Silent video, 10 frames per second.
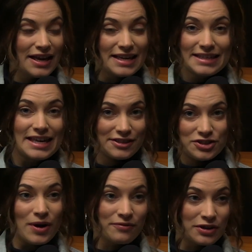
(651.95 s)
he can't
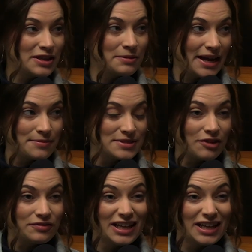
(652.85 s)
do everything by himself,